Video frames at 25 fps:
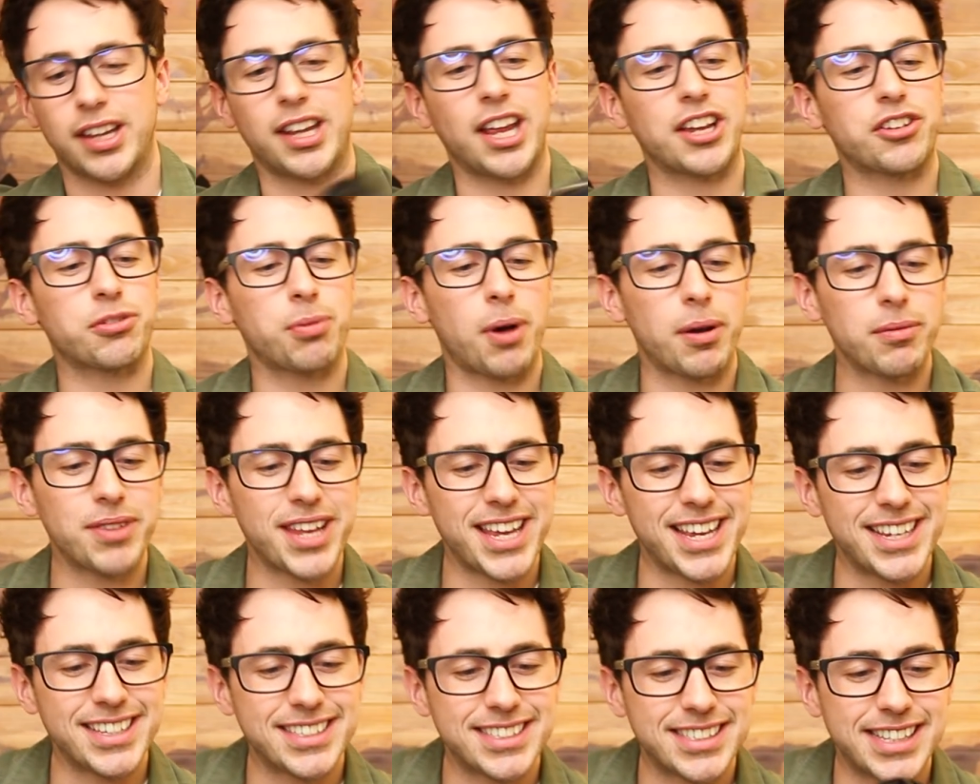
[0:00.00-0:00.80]
The next one
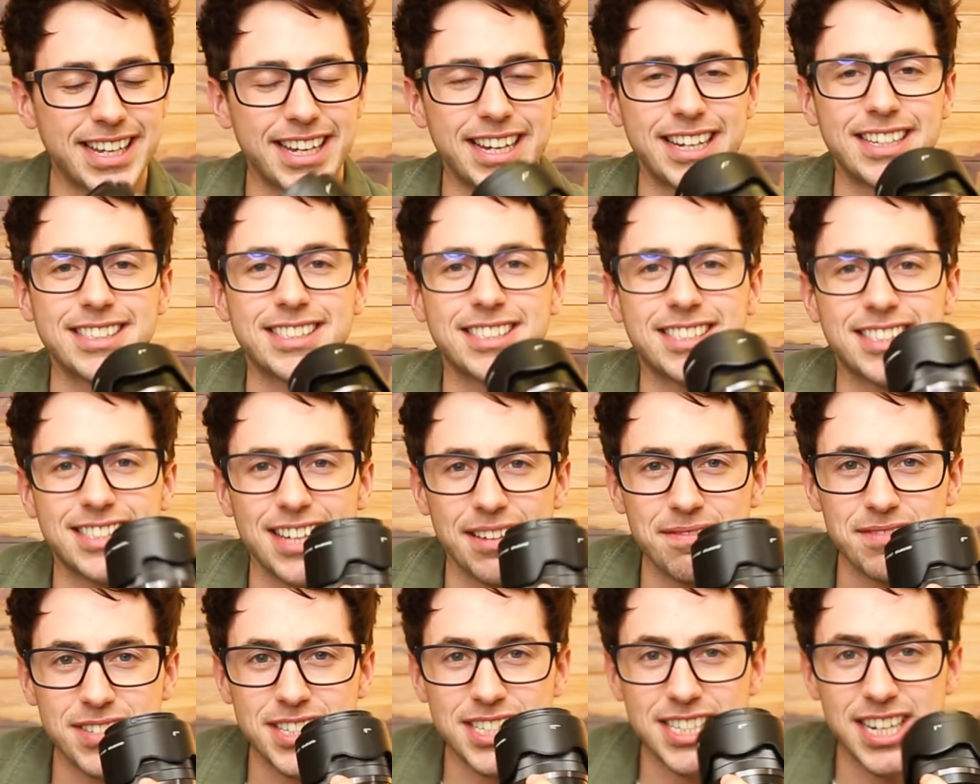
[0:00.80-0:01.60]
is the
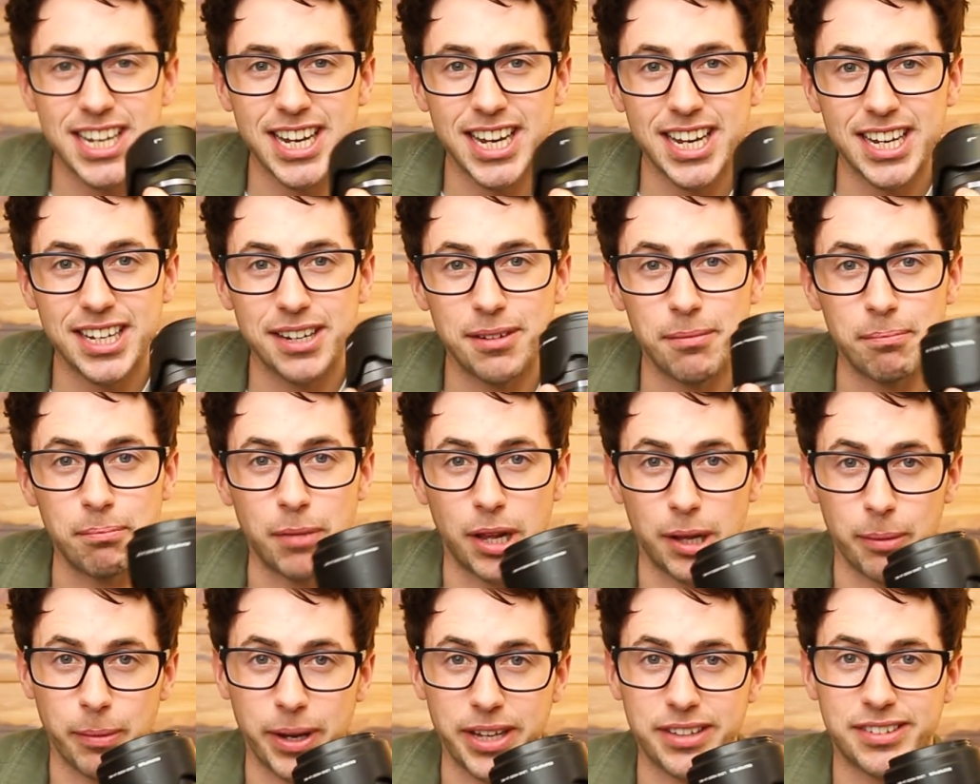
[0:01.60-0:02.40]

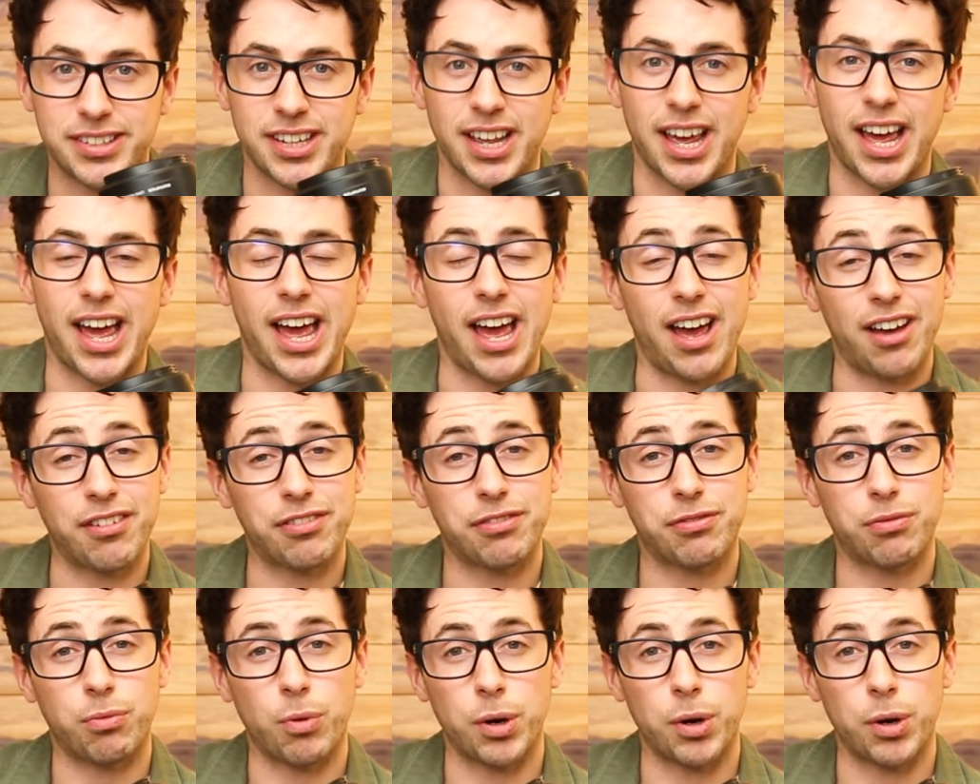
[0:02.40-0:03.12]
17mm